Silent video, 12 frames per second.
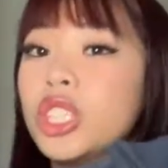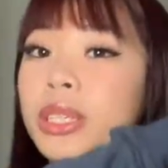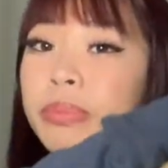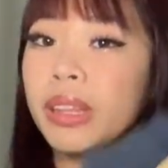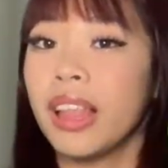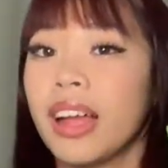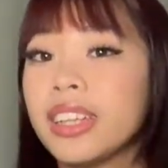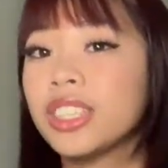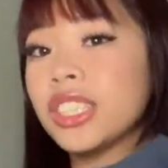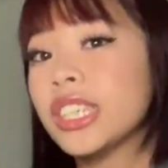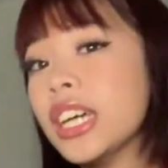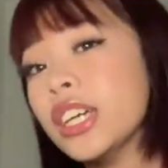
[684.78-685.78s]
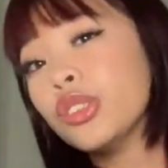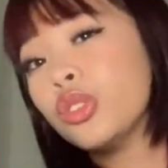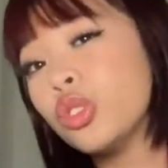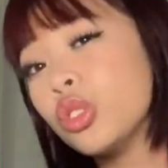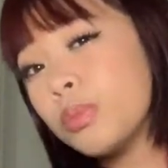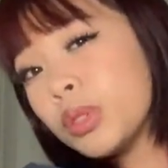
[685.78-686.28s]
plush,
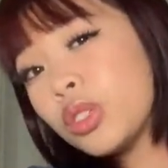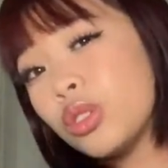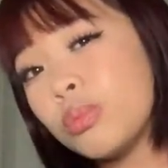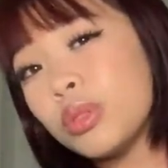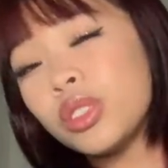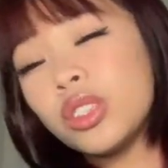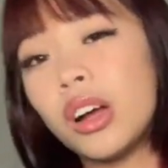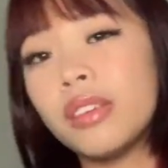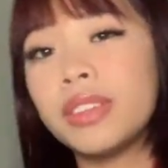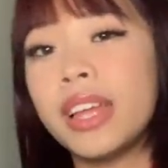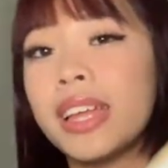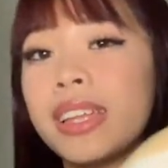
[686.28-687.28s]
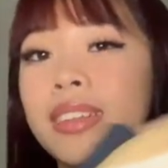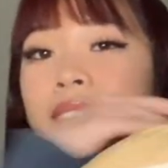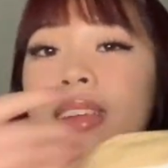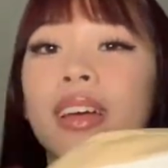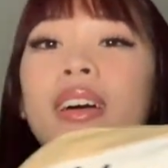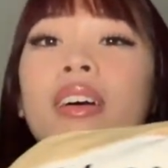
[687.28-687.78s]
super soft, and it's
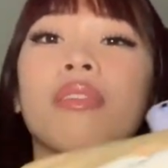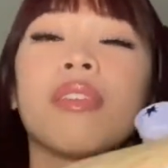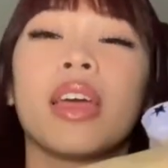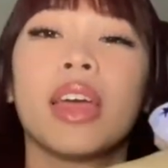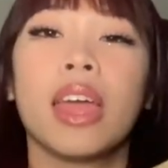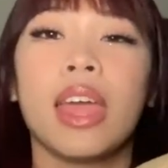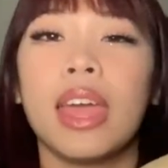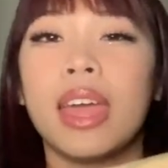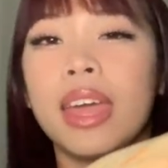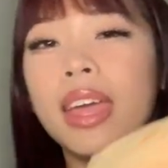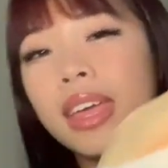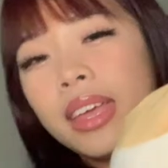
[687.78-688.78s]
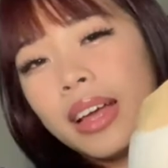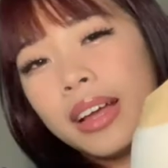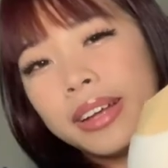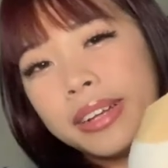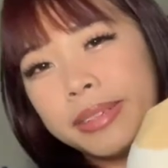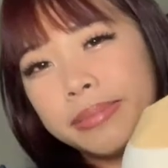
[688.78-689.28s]
of a
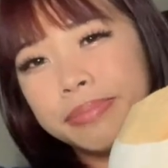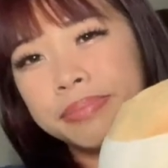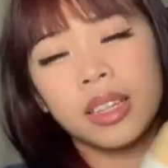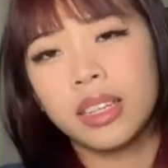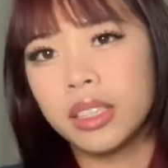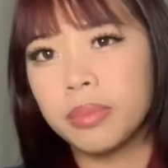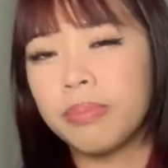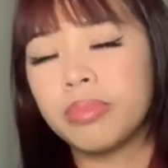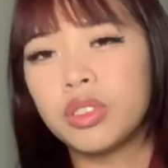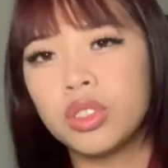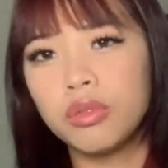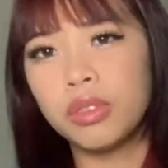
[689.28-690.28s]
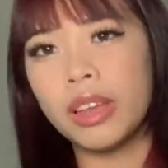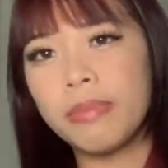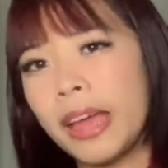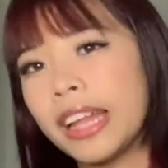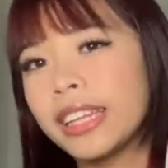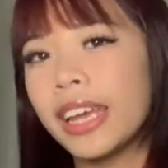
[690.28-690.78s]
like a souffle
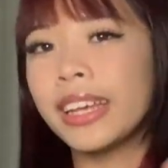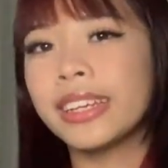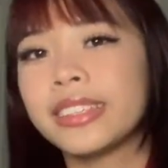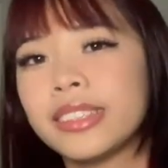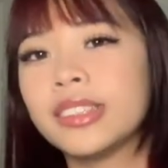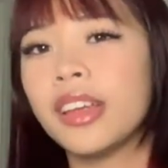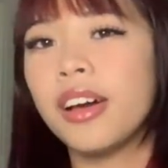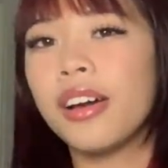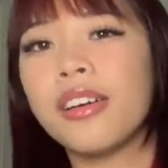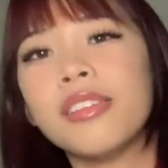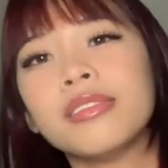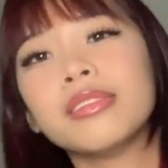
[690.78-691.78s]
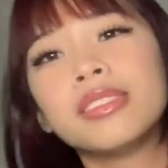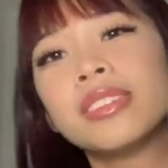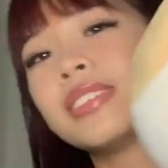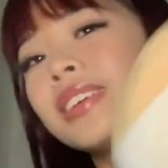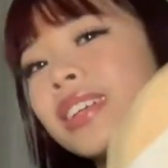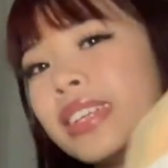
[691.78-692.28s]
pancake. So
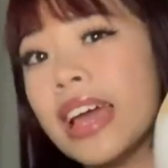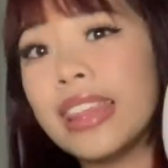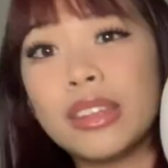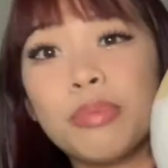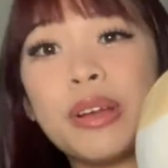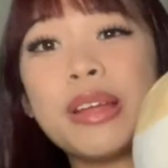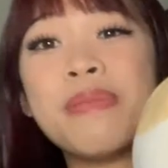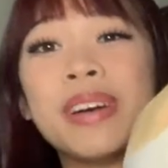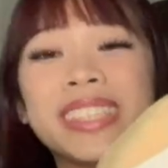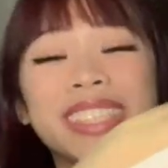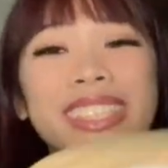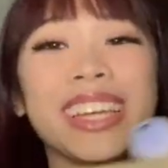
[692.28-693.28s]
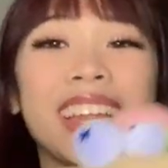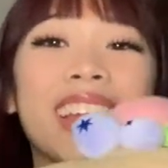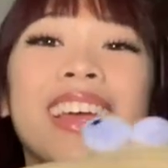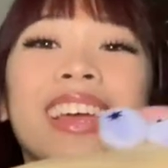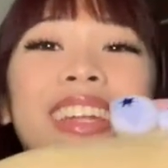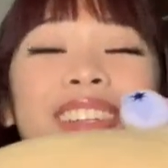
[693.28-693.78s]
yeah, that's pretty much it.
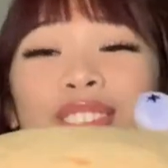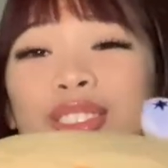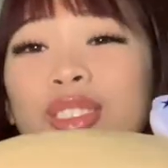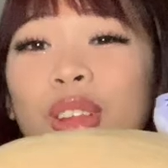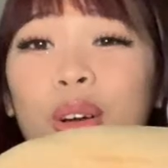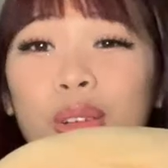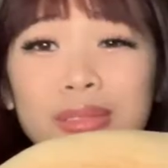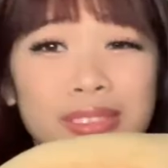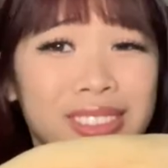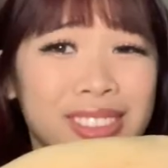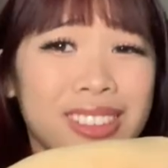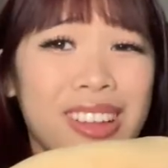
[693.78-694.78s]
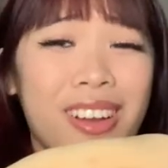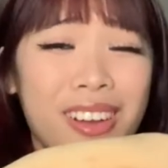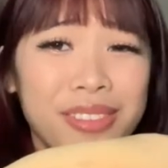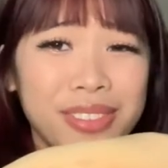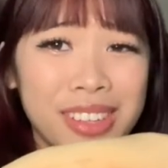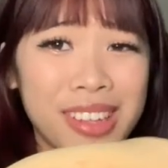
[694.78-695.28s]
It's so
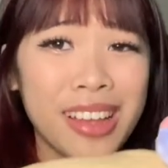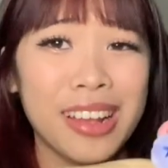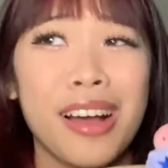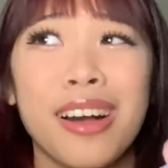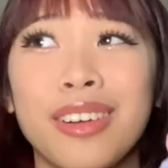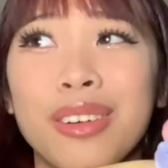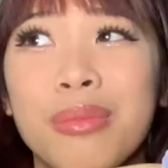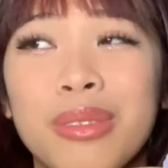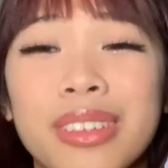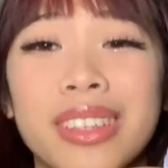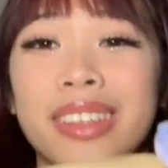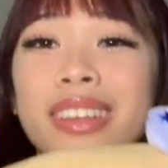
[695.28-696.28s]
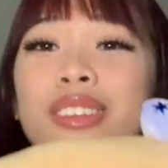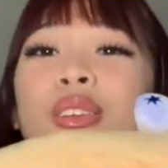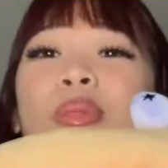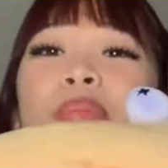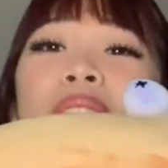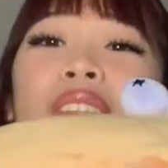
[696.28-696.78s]
soft and like huggable. It's like
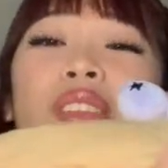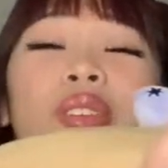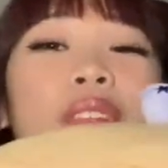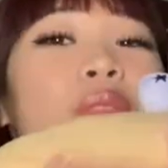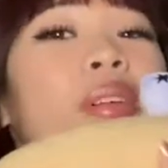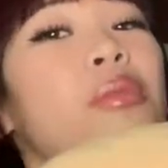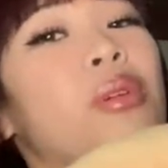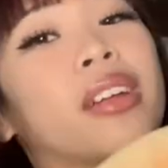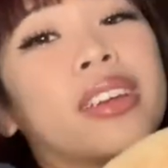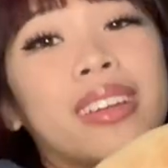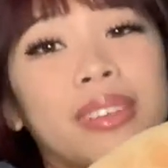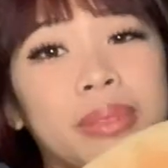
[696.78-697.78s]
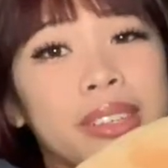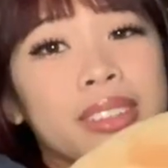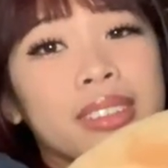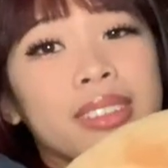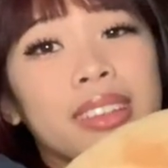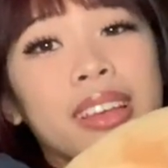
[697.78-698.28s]
so big too, that's why I wanted it, because
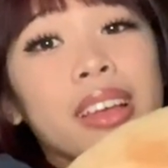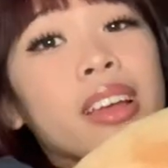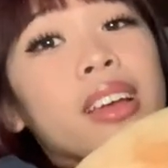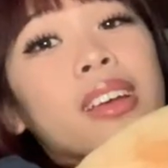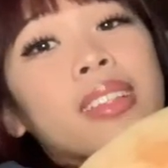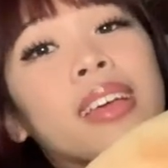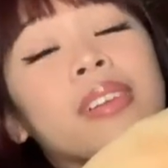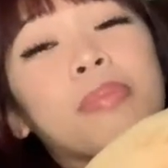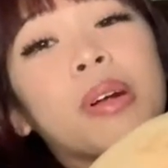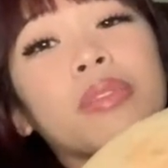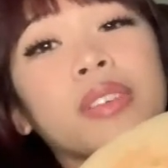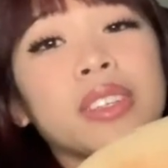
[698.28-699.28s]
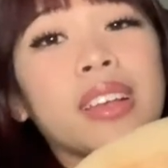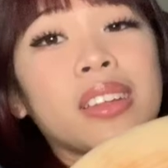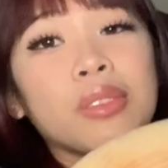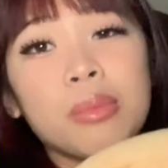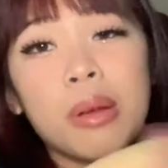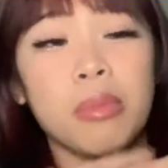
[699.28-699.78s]
it's like perfect size
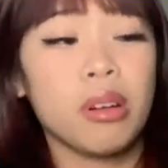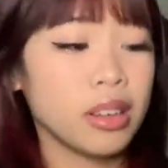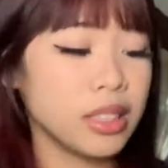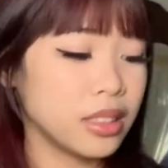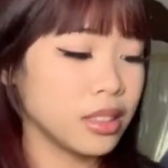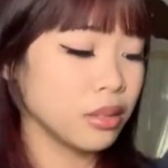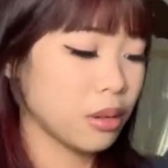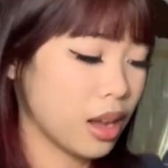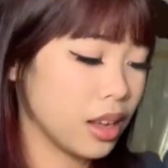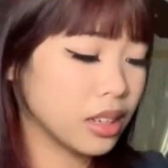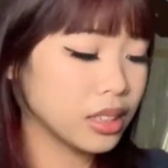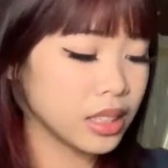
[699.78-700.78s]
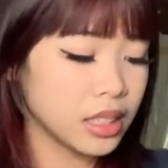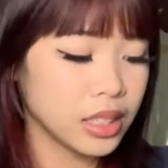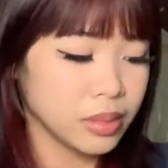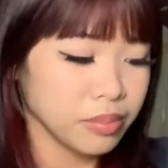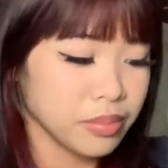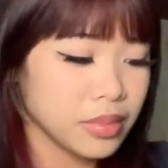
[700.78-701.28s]
for my body to hug.
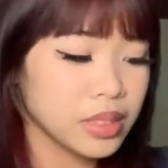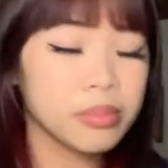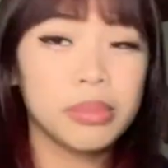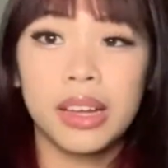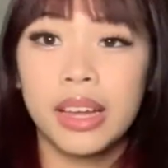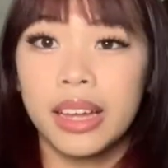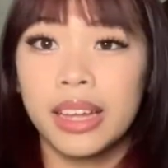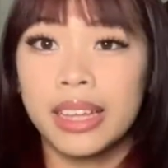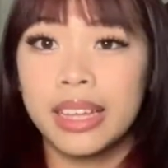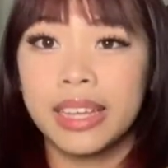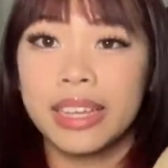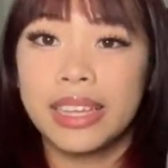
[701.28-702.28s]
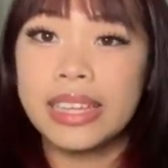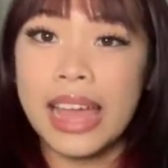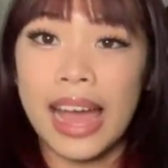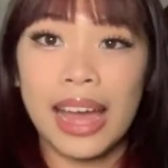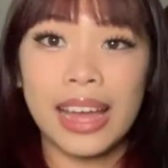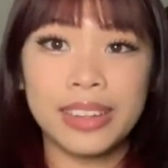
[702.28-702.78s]
But
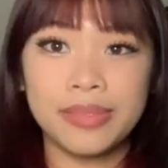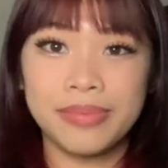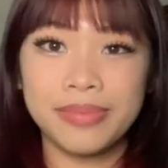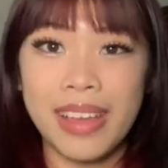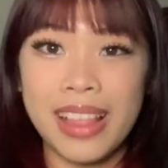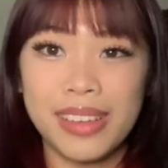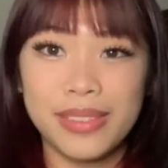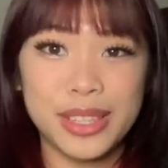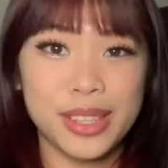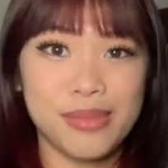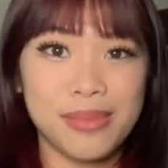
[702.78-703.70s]
yeah, I love it so